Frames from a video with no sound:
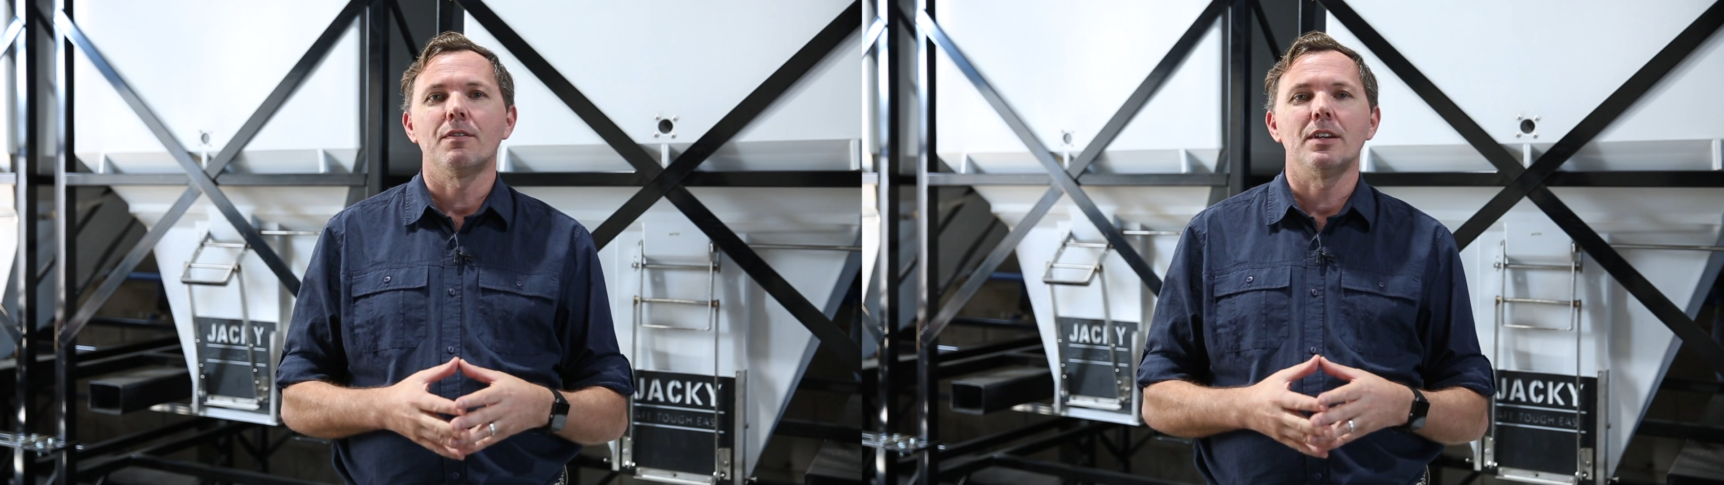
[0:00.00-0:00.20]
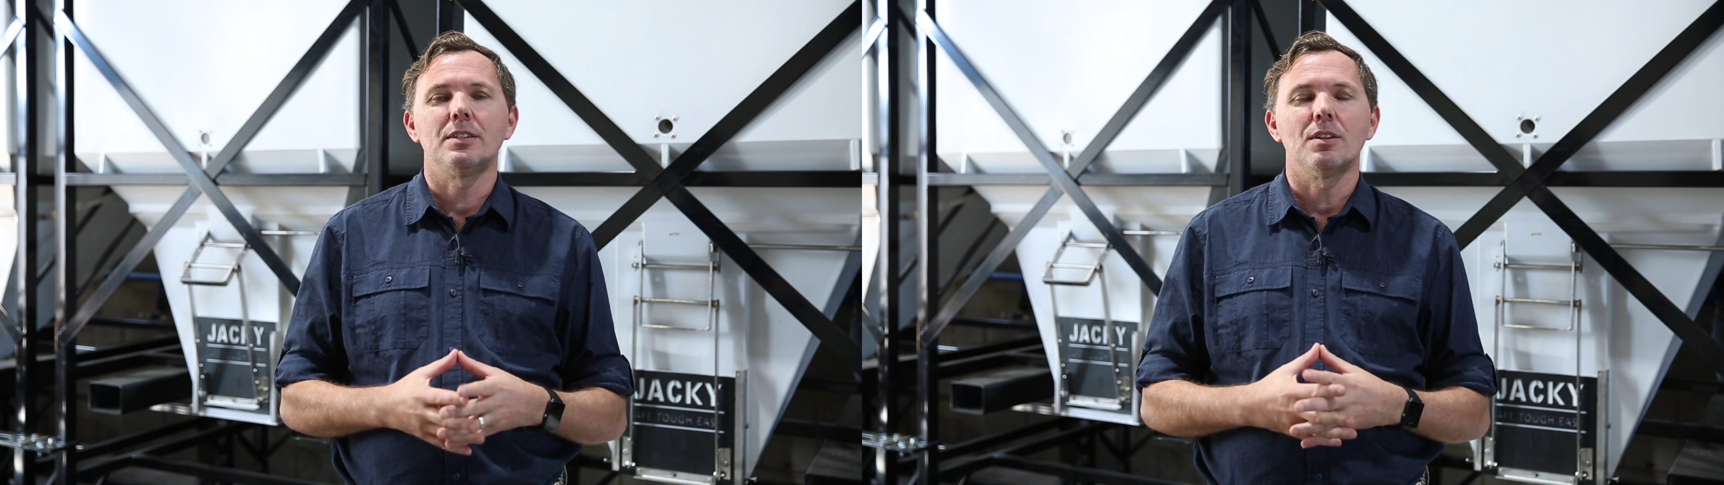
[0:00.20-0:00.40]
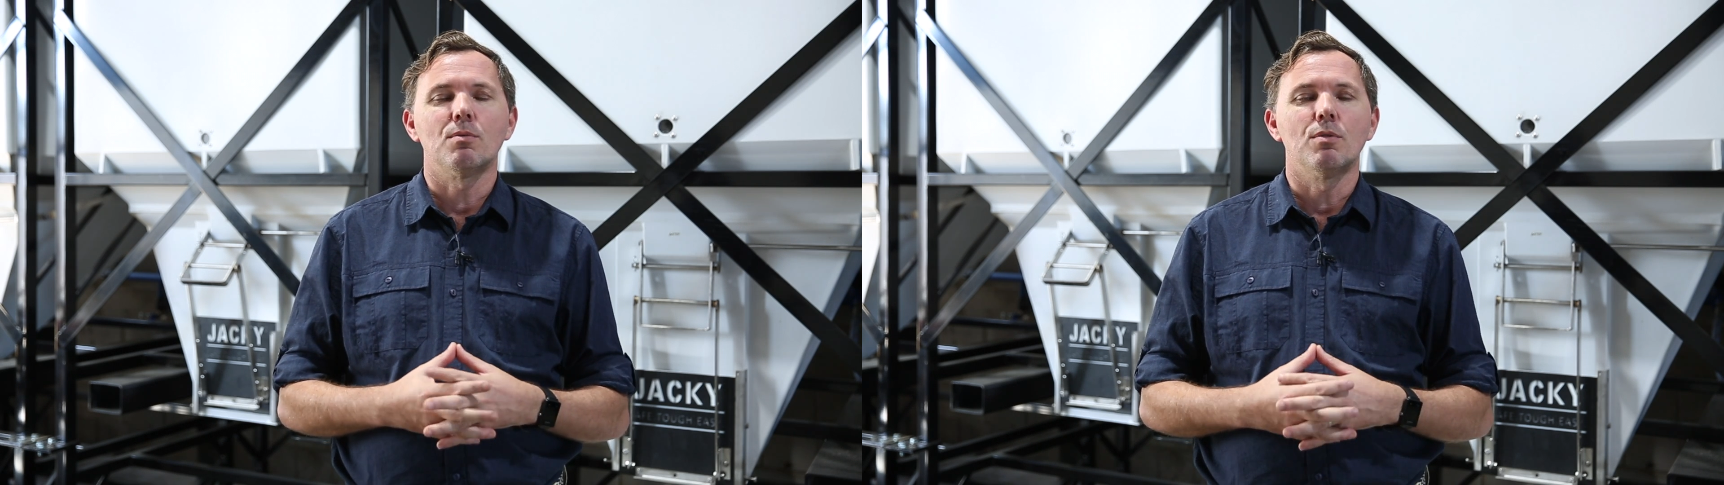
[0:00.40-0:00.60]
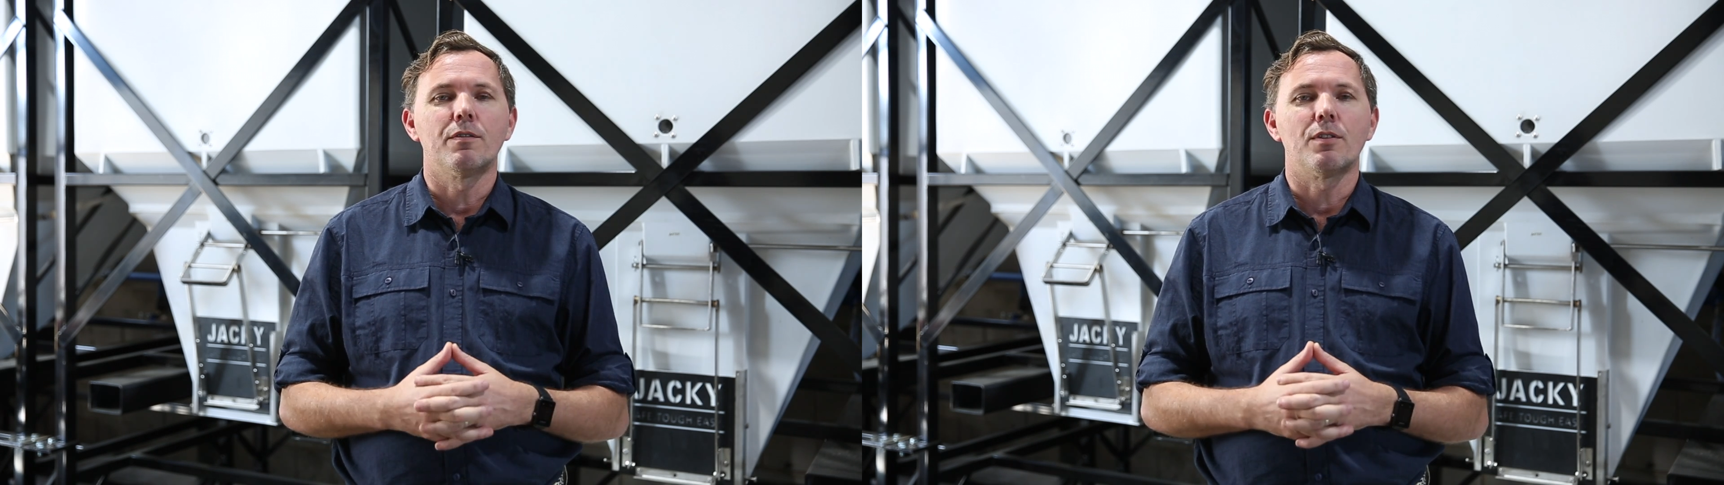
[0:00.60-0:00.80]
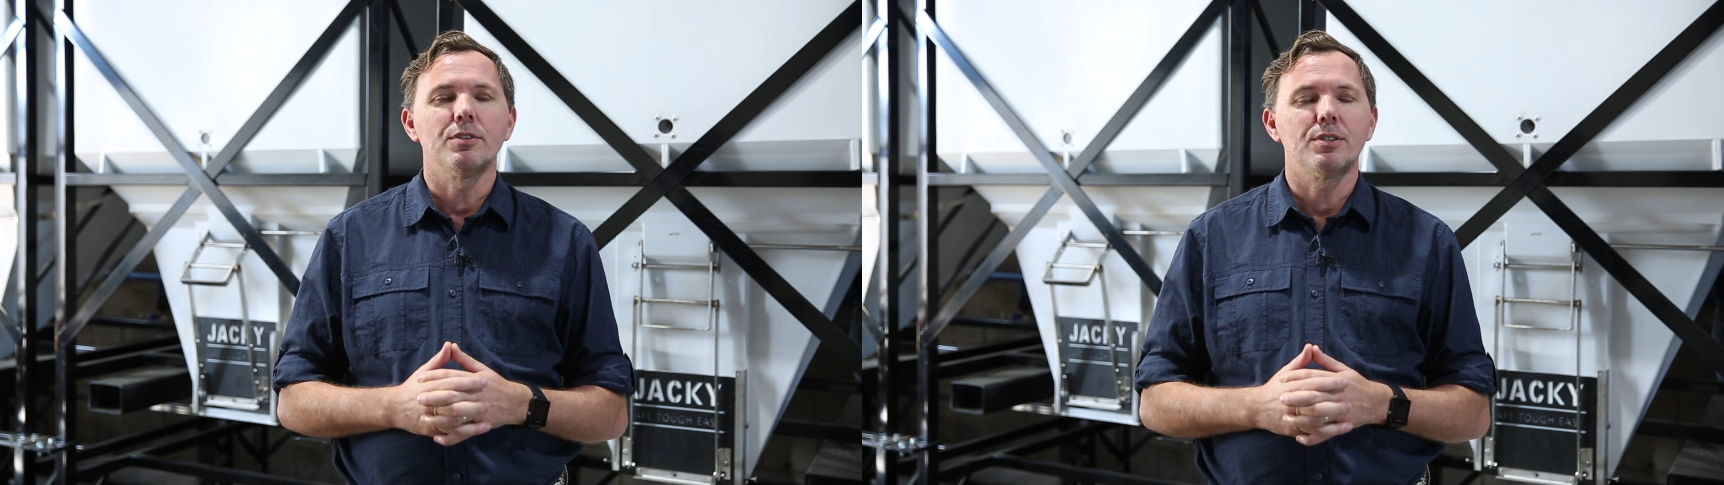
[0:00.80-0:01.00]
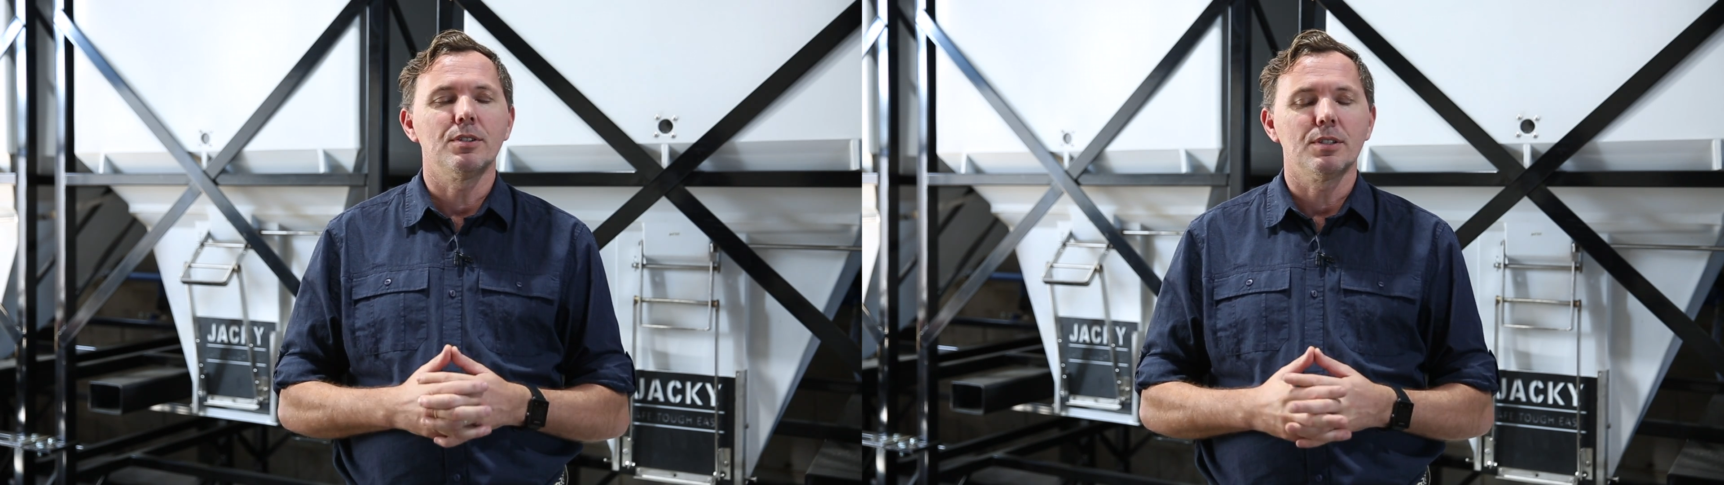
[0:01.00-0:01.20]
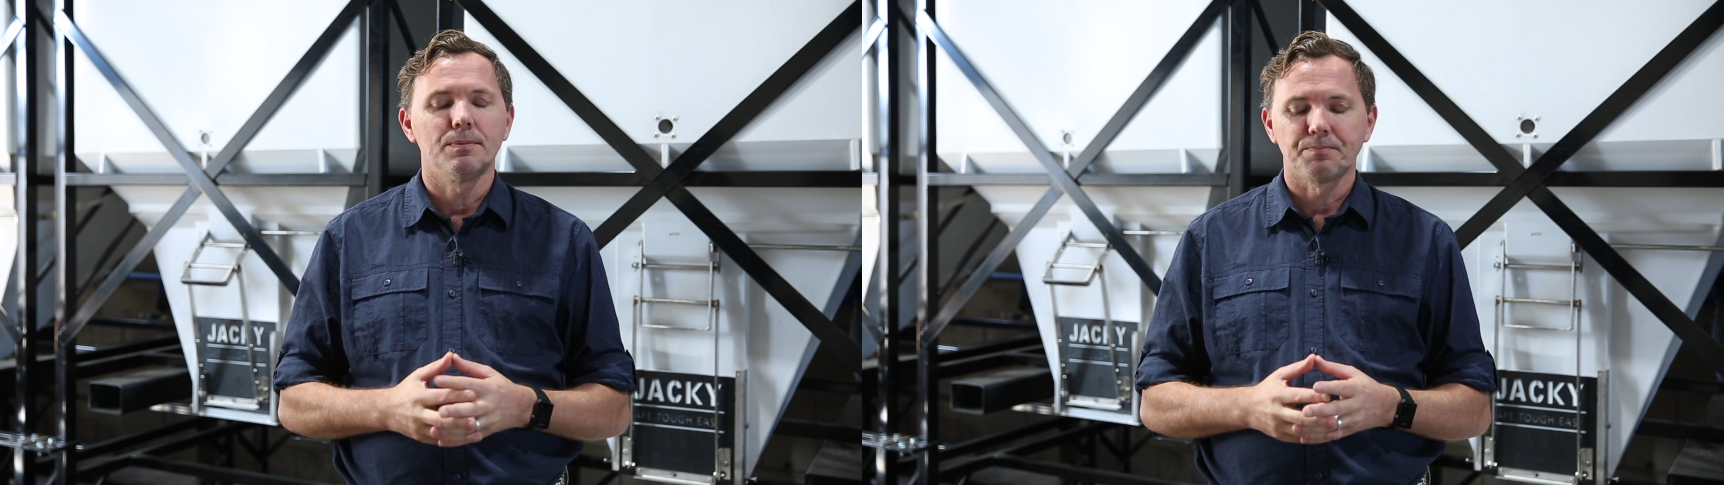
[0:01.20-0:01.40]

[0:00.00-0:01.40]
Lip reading: phase here at Wolff Roasters?